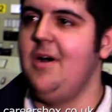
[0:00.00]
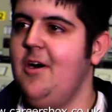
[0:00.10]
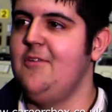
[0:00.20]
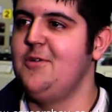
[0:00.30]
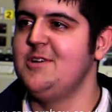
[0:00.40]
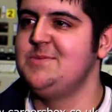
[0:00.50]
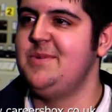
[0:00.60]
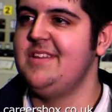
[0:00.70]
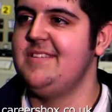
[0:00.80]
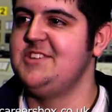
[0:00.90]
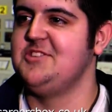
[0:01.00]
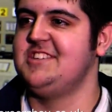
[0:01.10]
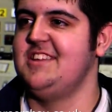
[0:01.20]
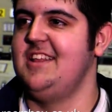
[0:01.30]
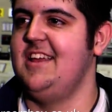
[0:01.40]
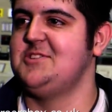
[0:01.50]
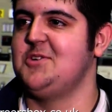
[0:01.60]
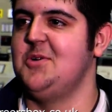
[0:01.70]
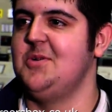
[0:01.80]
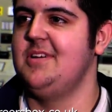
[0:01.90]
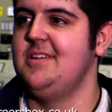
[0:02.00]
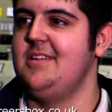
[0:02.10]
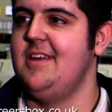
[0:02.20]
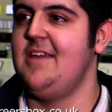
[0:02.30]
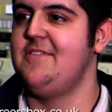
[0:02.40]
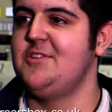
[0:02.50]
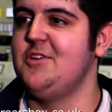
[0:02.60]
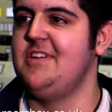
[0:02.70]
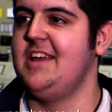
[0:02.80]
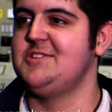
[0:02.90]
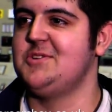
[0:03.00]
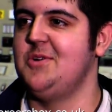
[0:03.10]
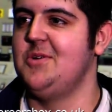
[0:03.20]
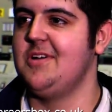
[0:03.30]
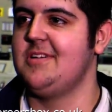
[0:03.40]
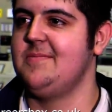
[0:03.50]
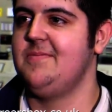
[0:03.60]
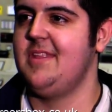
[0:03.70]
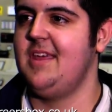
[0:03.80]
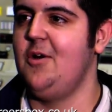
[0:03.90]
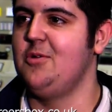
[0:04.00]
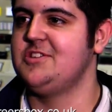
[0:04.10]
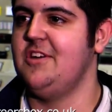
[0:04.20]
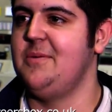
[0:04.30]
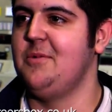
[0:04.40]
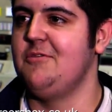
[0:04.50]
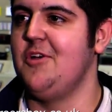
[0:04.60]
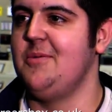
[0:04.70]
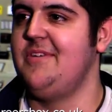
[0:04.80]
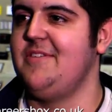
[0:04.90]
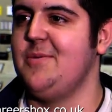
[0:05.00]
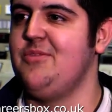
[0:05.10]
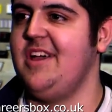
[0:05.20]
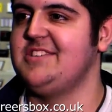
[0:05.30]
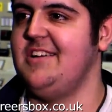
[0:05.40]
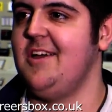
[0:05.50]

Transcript: Well, I've always been interested in electrical, anything to do with electrical, like all the stuff in my room. If it breaks,